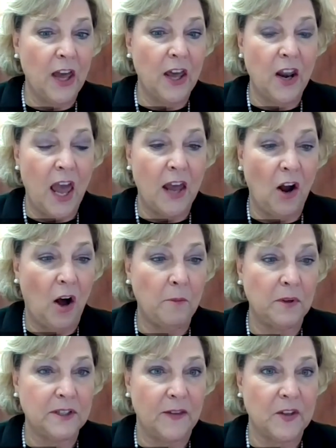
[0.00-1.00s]
and
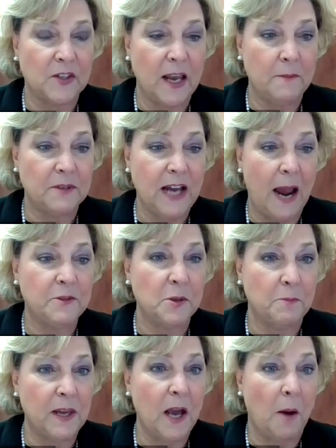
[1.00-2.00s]
humbled at the same time to
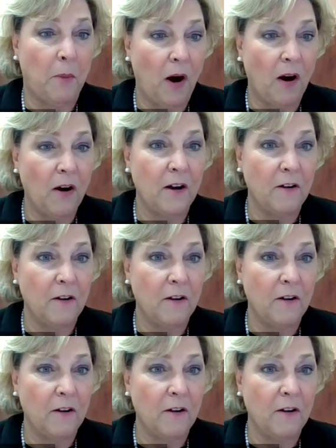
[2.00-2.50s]
be a part